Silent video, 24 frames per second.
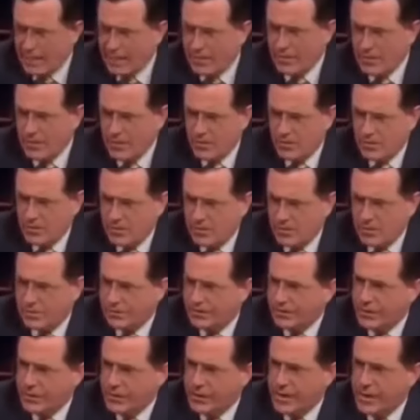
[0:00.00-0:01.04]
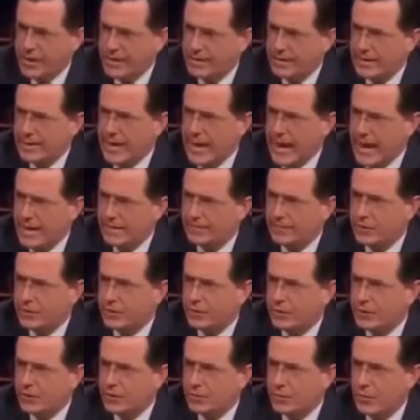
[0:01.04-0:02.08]
happens to the sulfuric acid
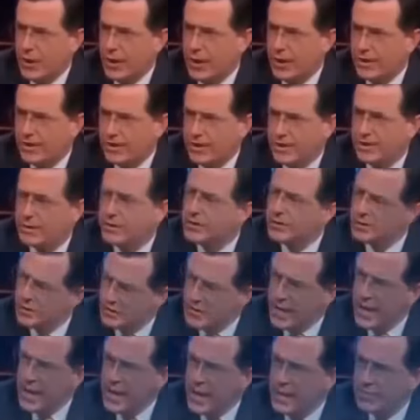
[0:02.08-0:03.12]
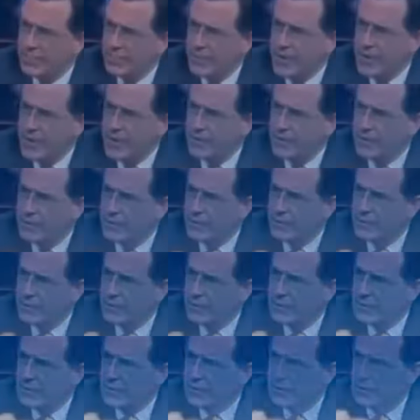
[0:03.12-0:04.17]
after it's sprayed? Does it just stay up there? No,
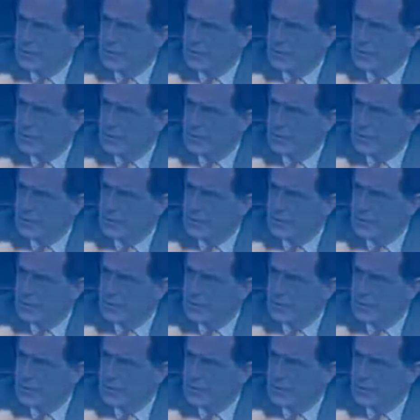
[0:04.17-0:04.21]
it